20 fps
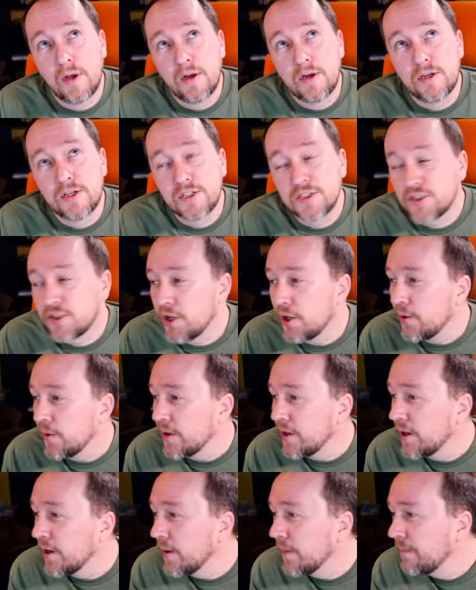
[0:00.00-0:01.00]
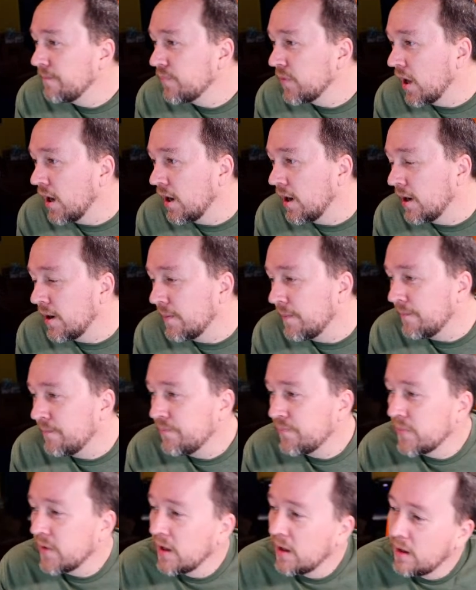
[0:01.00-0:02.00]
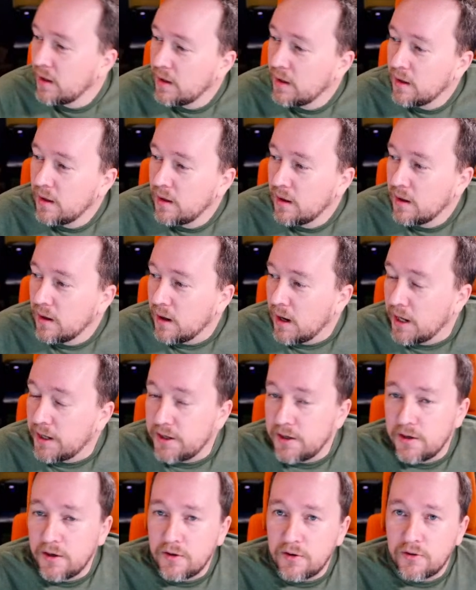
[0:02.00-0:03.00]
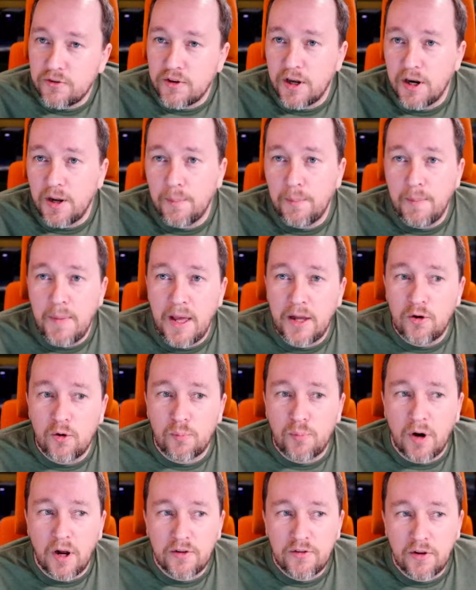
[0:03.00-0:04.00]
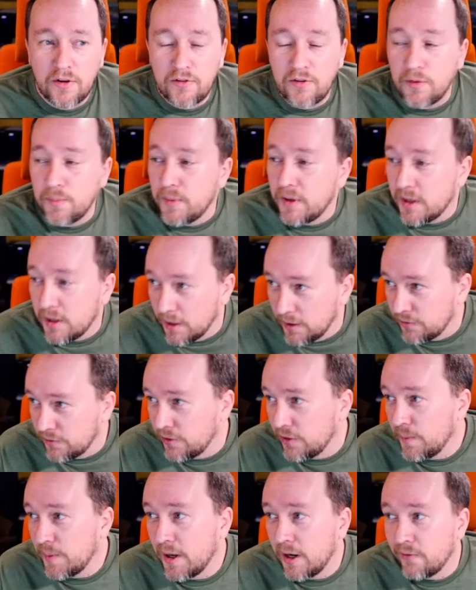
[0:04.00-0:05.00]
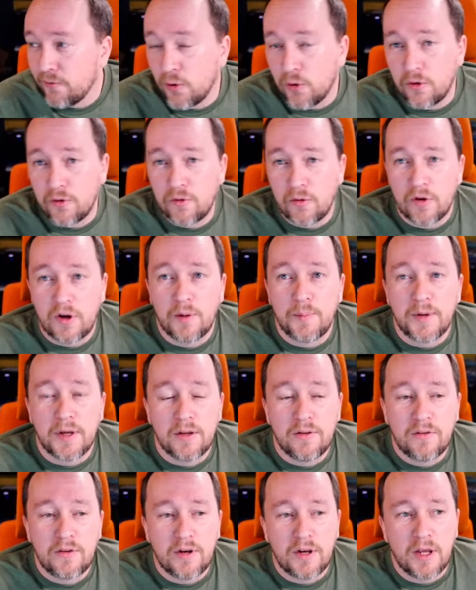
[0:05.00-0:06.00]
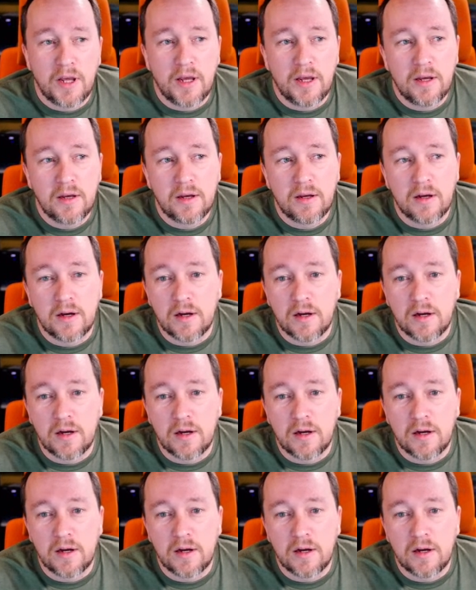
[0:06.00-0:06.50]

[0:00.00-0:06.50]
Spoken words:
stuttering here. I didn't set up manual processing because of the amount of orders that are coming in today.